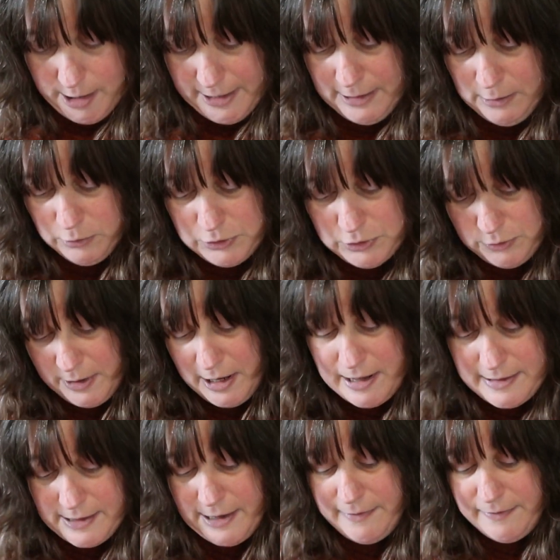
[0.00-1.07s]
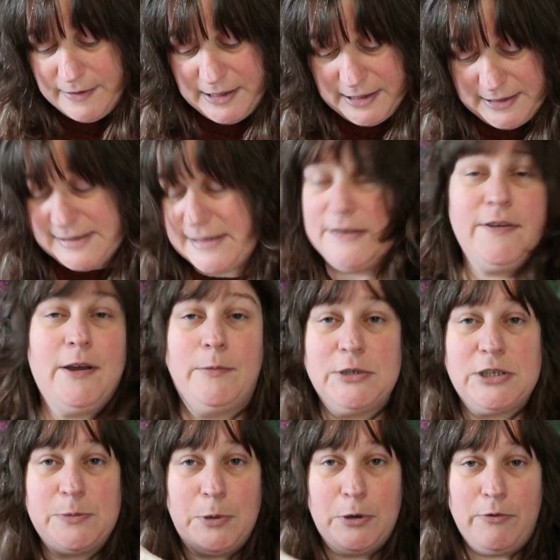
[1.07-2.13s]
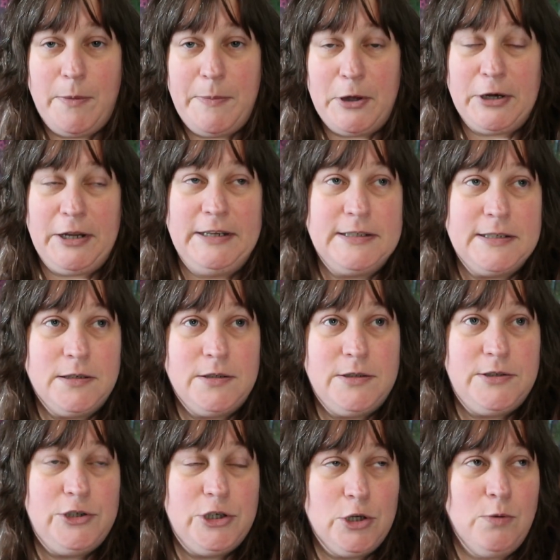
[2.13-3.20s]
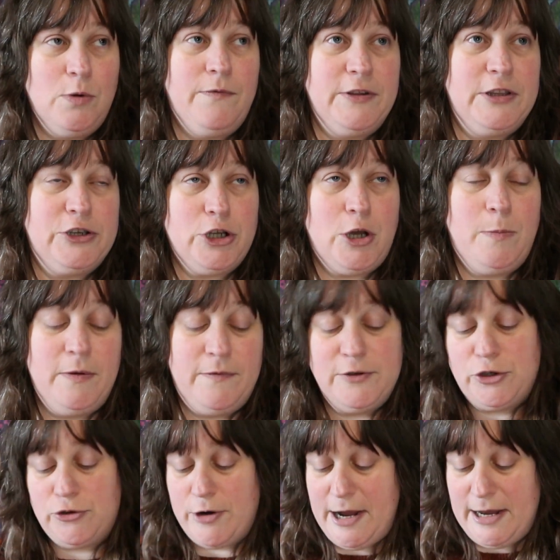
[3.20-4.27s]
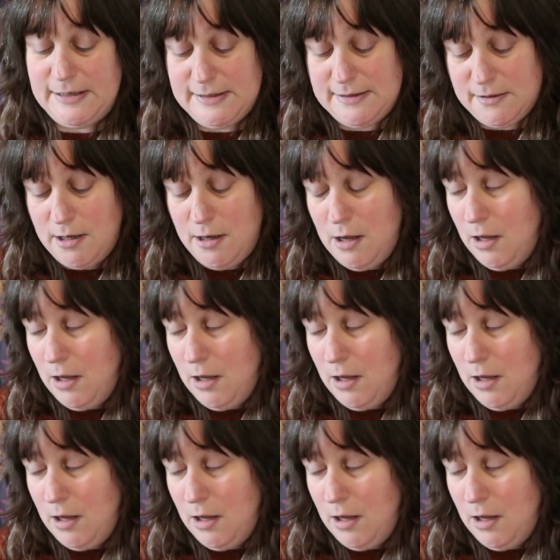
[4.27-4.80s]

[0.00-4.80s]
It looks okay the length it is if I was to put rib on it to go over the top of a dress,